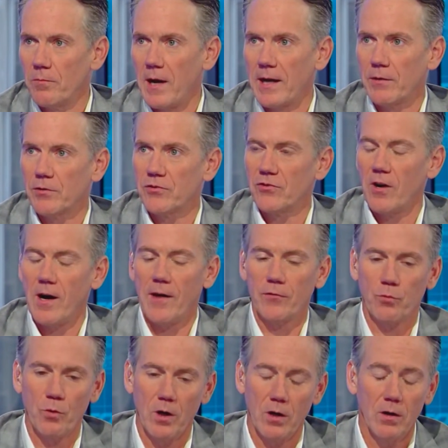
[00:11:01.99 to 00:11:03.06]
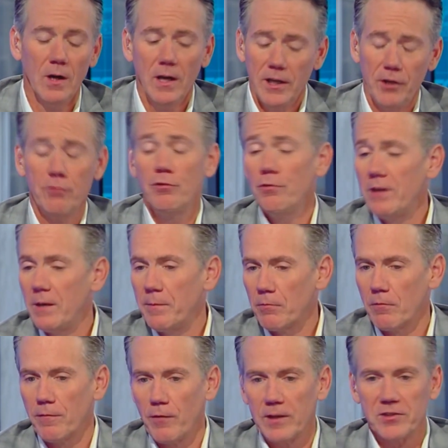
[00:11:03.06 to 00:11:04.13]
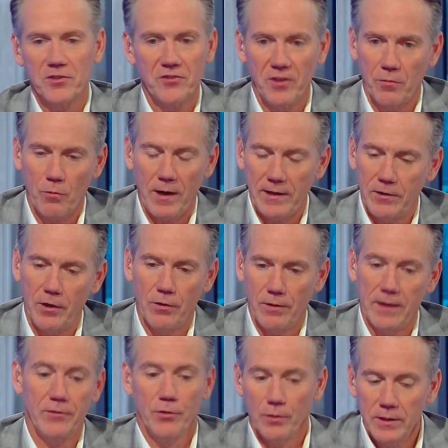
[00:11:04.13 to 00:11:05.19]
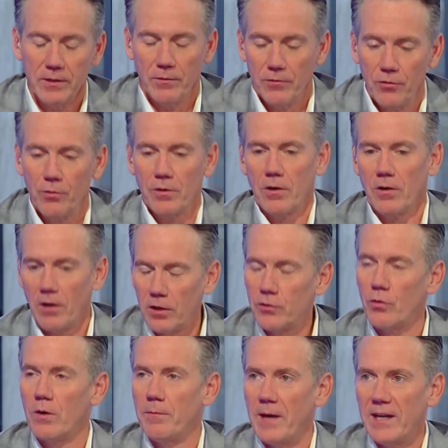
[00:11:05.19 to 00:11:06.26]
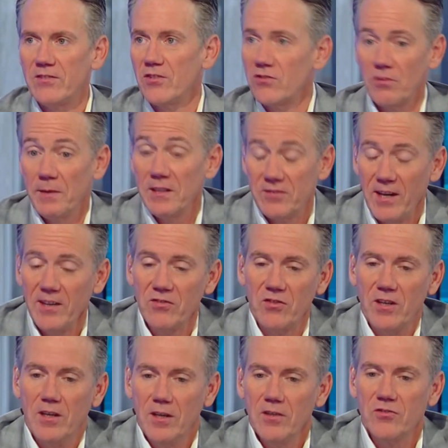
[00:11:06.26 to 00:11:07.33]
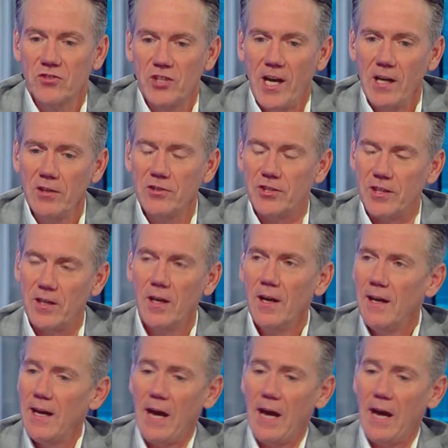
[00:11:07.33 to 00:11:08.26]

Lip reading: at Microsoft, where you do need to be refreshed to sit and write code. I do it, and you do it on an ongoing basis. I mean, it's challenging.